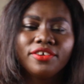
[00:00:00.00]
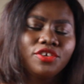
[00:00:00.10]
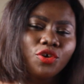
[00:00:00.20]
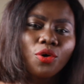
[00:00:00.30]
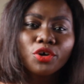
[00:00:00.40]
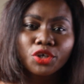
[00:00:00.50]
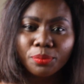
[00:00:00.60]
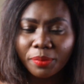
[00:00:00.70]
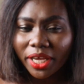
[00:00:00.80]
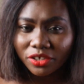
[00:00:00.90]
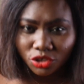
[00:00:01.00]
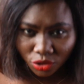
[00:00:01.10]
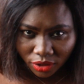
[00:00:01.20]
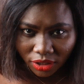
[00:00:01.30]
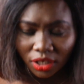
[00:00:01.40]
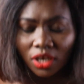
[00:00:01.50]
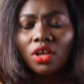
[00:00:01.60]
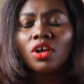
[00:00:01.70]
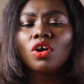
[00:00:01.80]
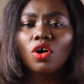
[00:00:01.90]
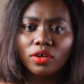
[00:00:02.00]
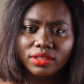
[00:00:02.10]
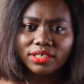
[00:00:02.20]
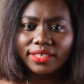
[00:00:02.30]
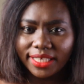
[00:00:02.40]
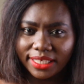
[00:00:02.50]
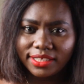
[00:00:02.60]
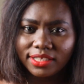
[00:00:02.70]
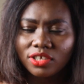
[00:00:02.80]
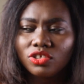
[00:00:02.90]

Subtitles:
your occupation on the list.